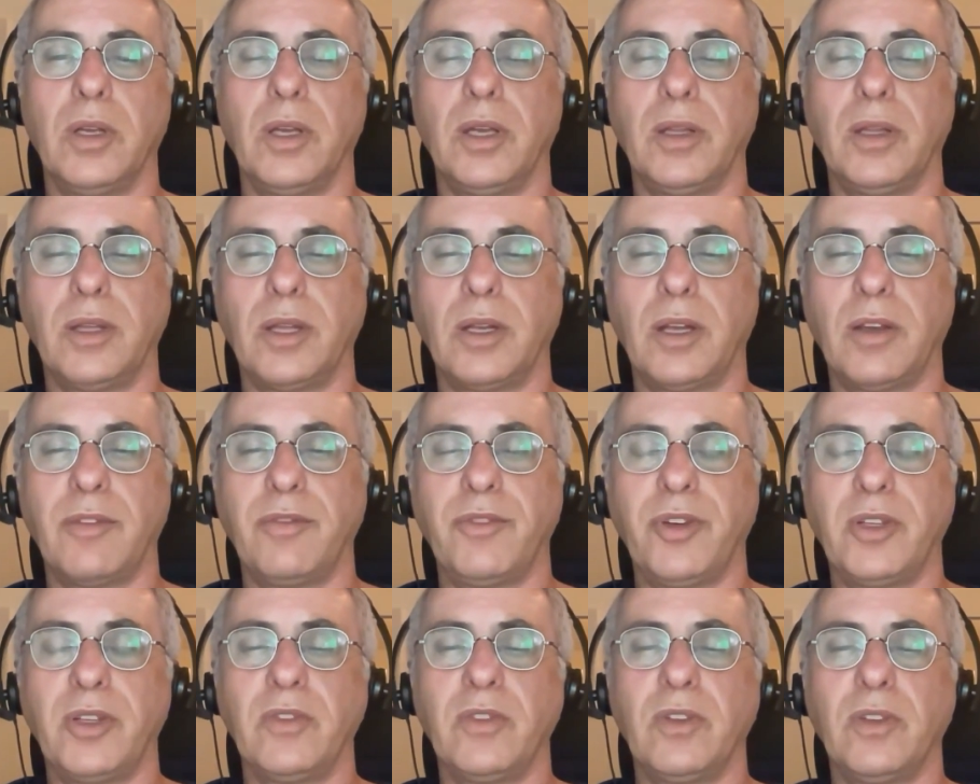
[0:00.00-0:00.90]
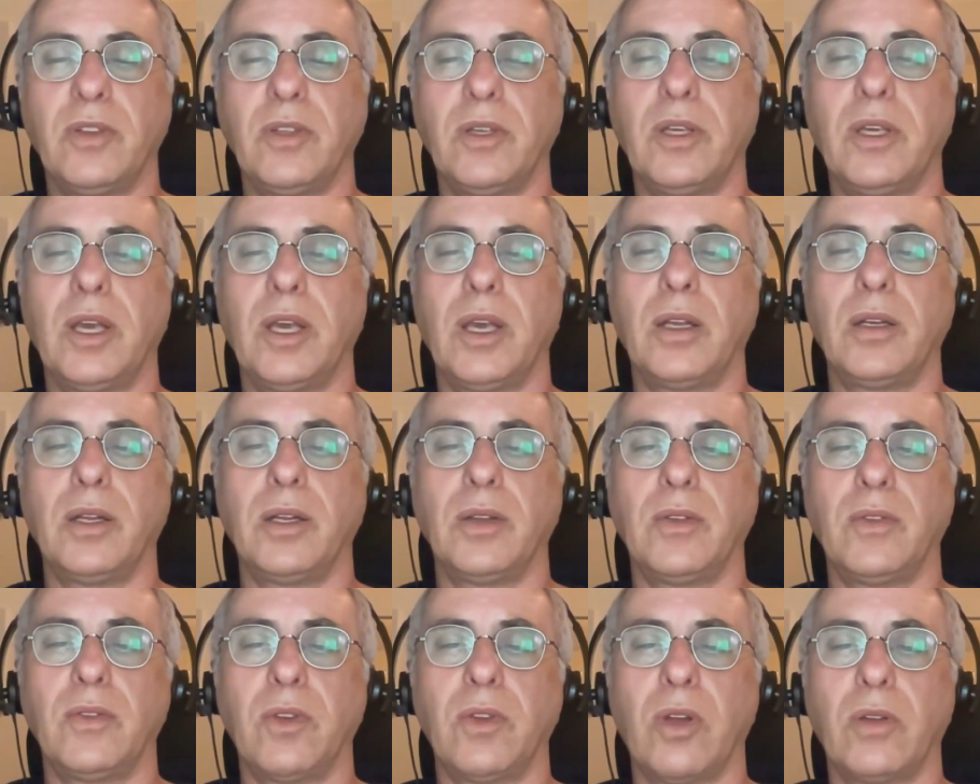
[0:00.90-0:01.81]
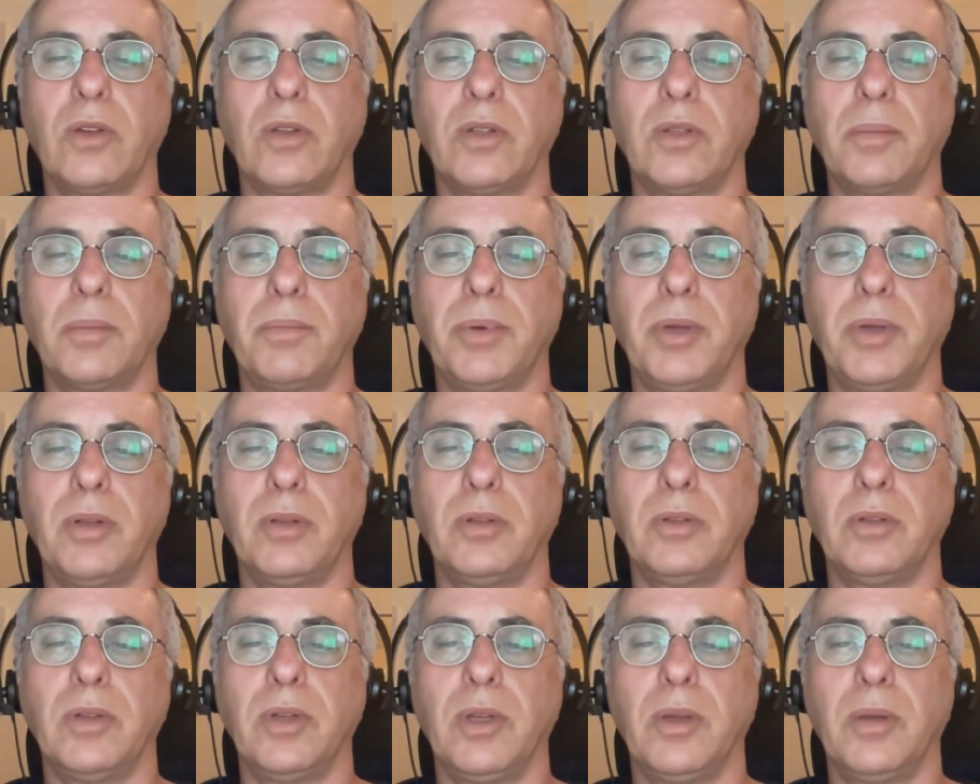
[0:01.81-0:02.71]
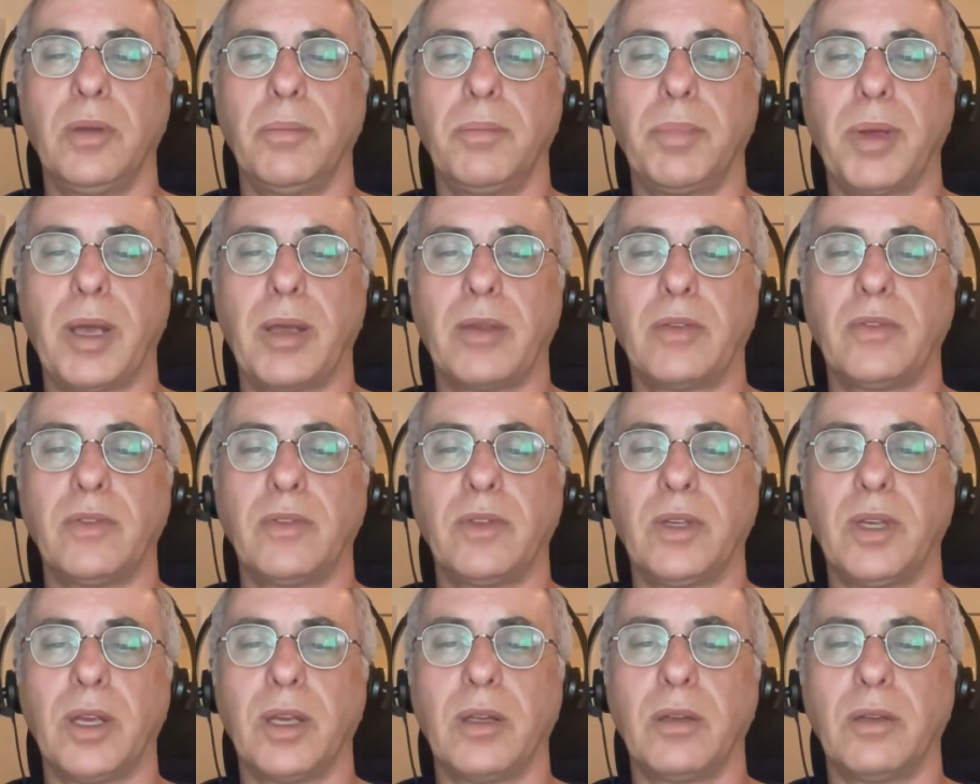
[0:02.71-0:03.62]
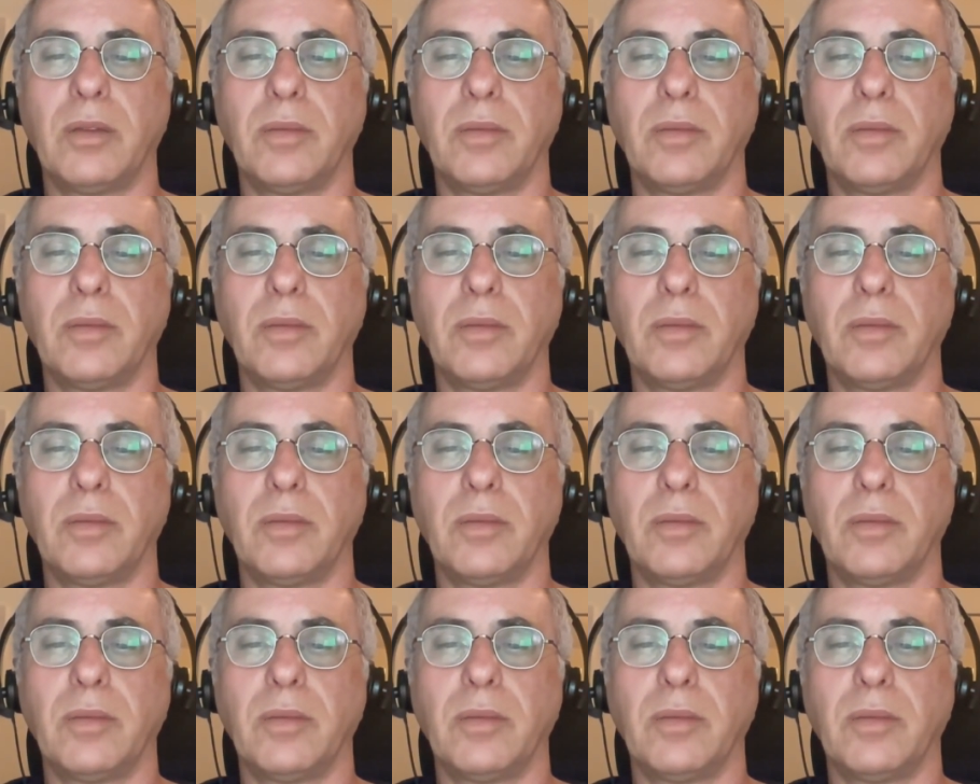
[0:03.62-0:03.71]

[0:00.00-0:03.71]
And then I fixed it again and saw that the build passed again.